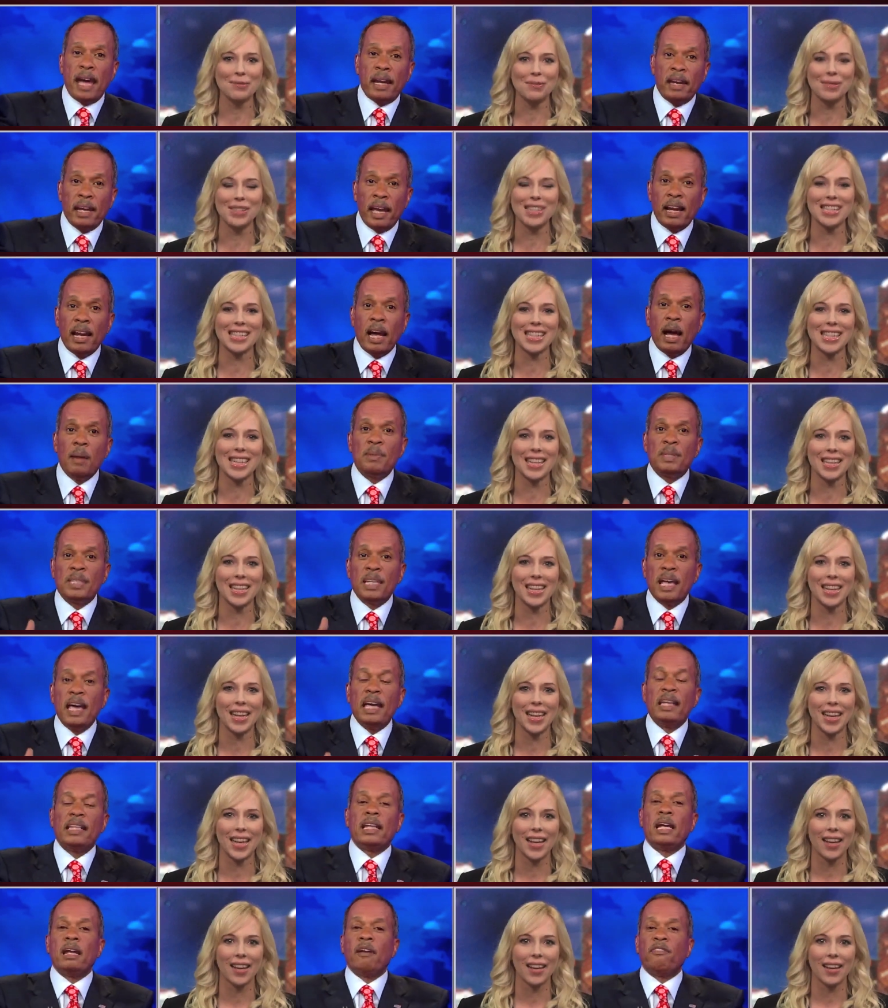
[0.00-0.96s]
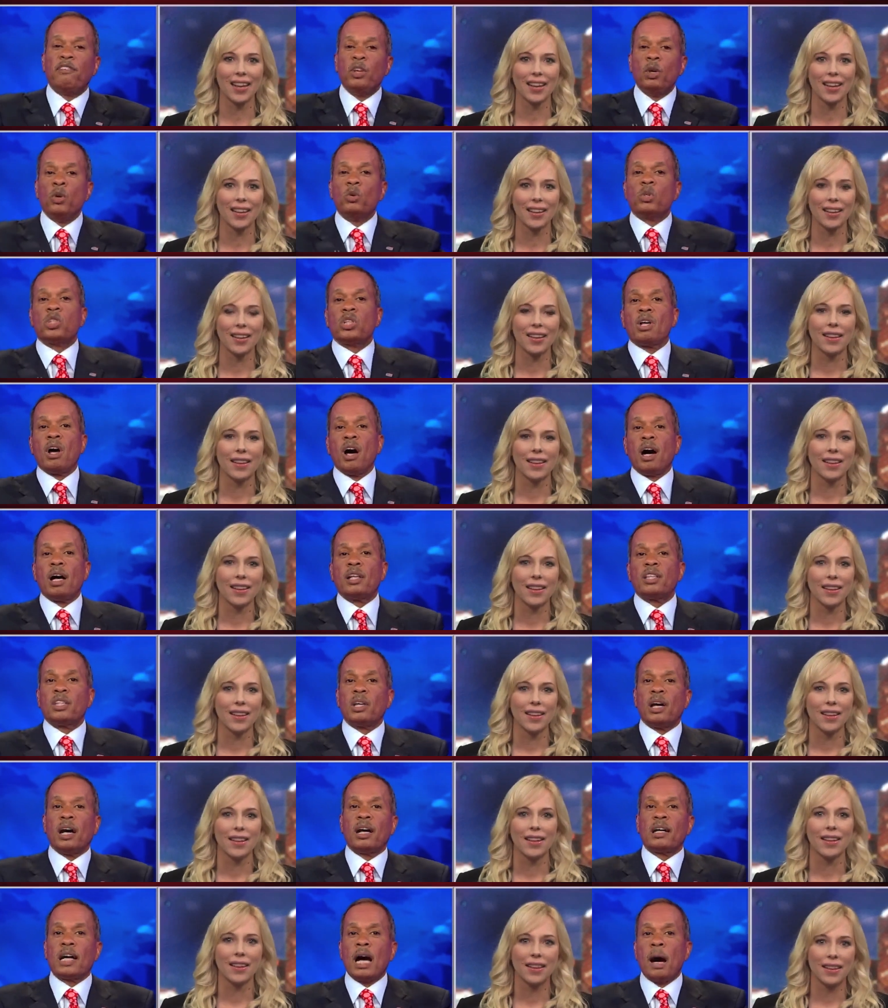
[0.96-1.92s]
Speaker 1: men, and I'm saying that if you
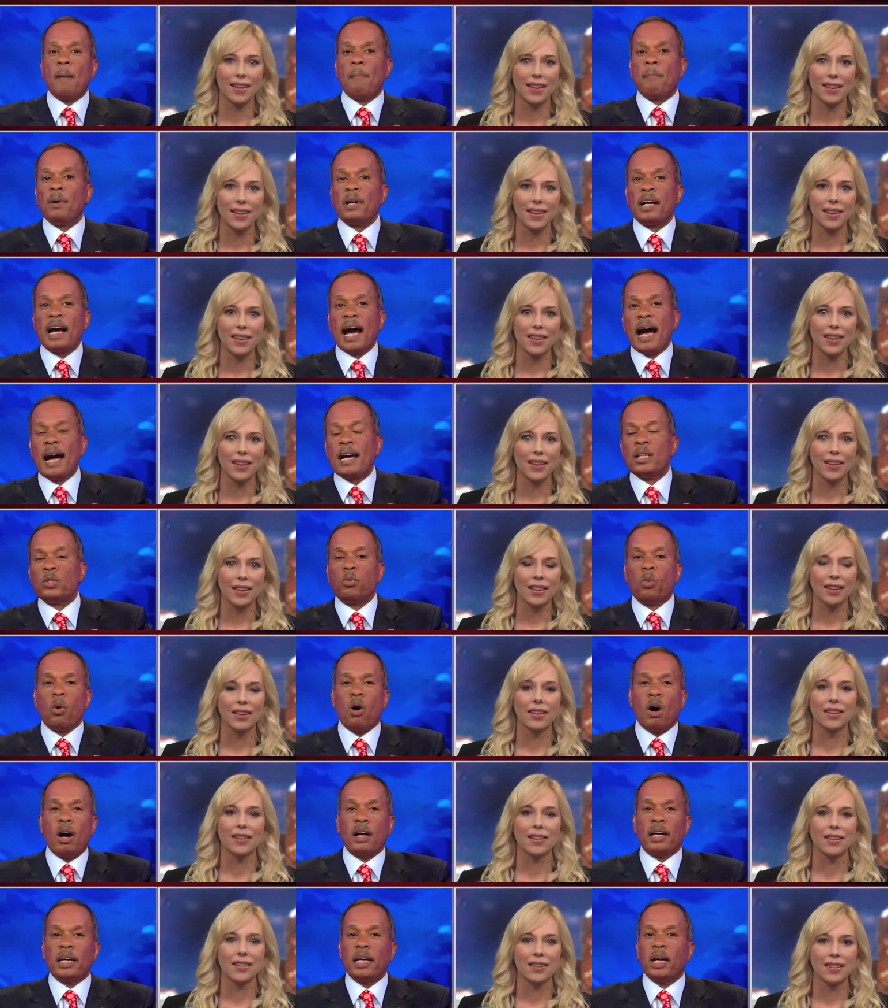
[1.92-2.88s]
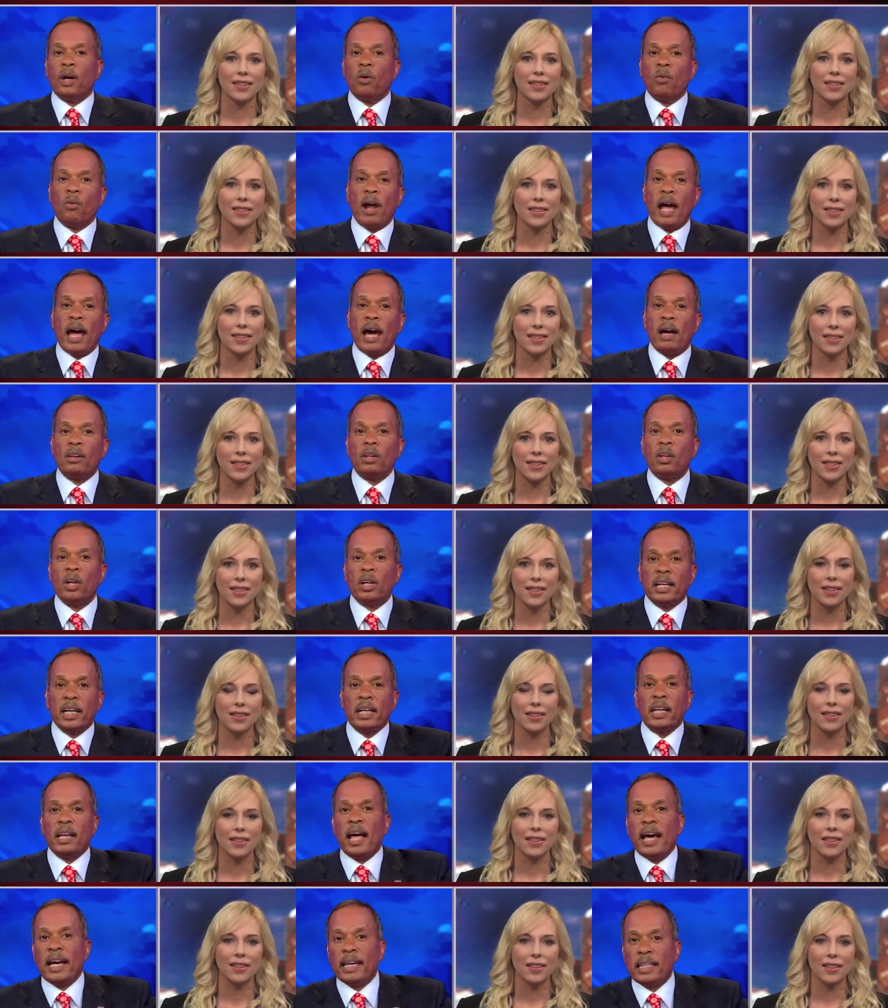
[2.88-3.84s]
saw a couple guys walking around
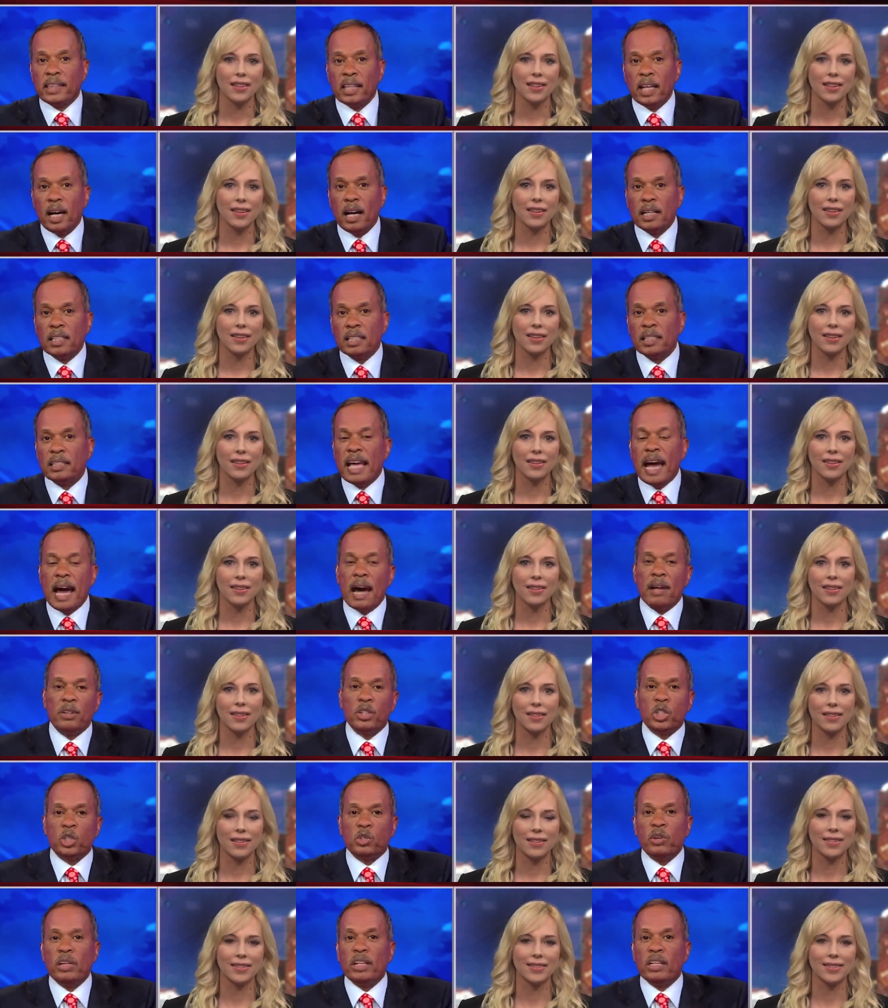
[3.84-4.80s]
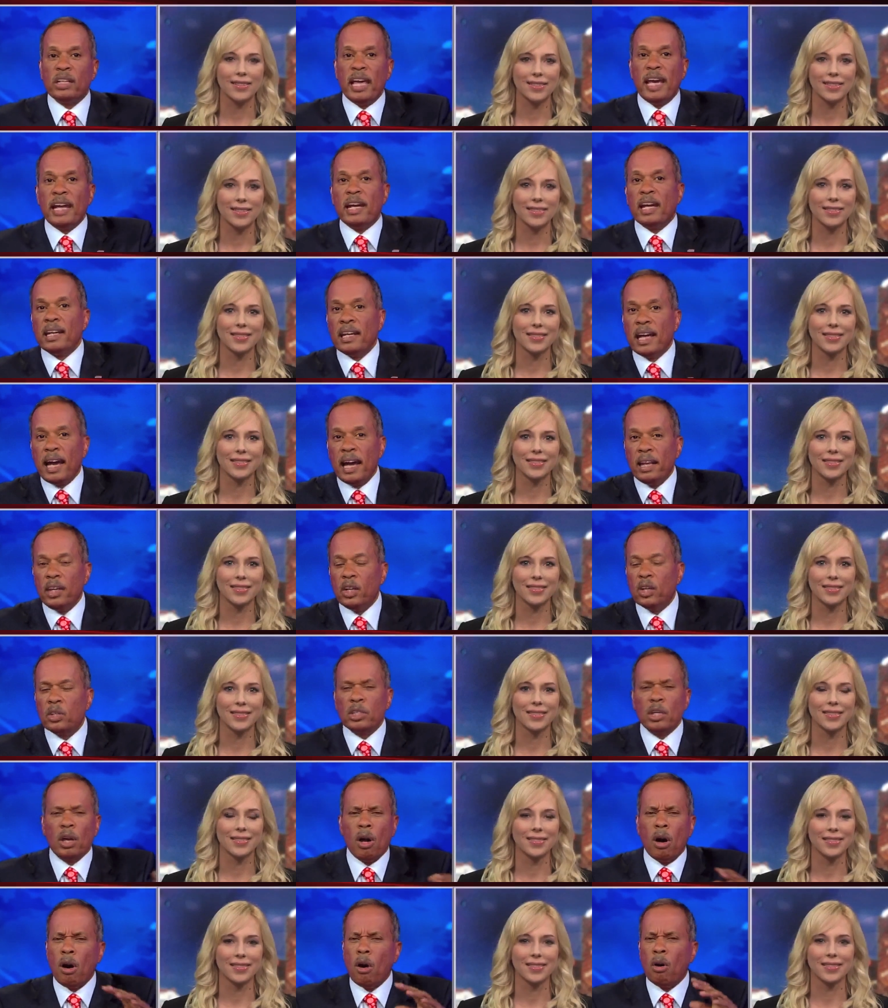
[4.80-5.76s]
looking like thugs down the street late at
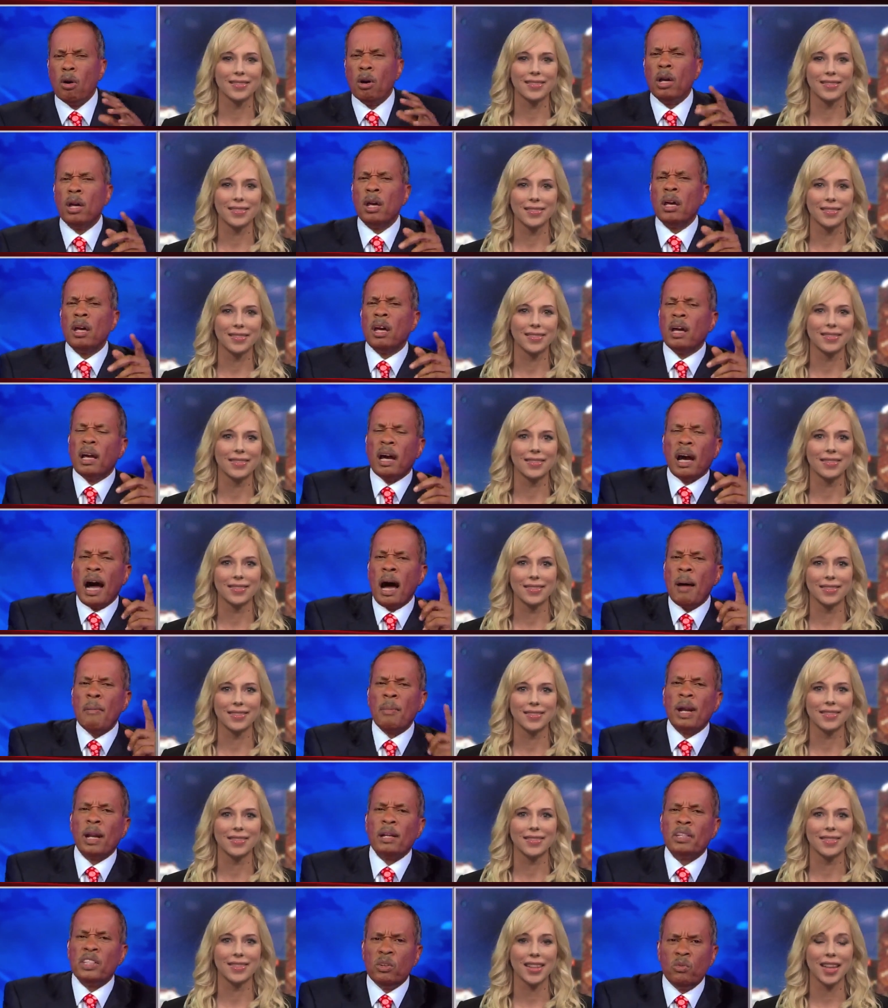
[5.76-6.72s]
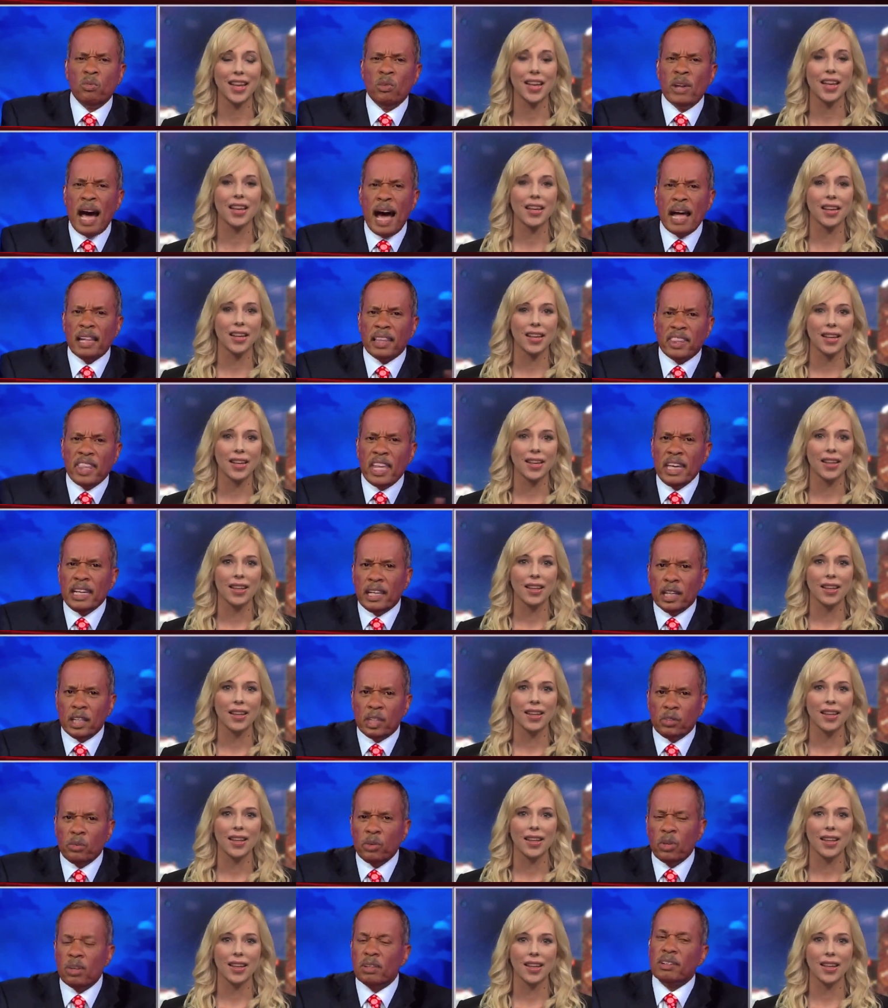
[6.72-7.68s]
night, you're saying, oh, I'm going to not
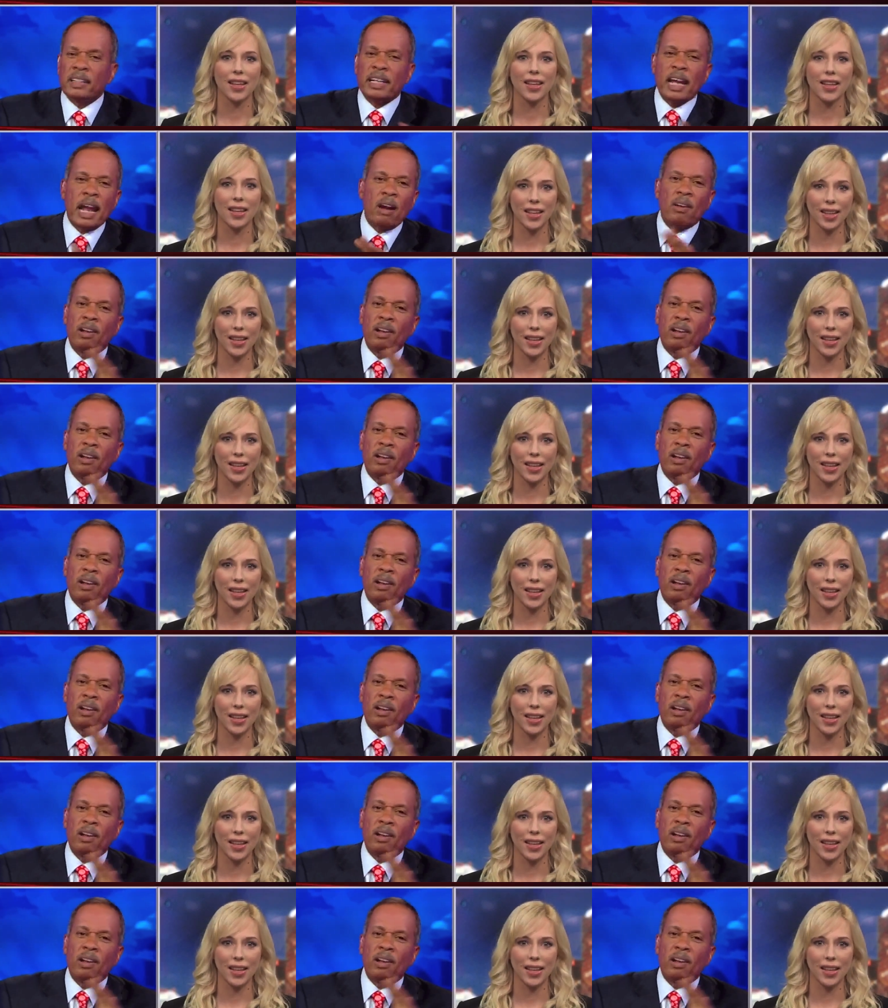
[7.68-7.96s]
think it through.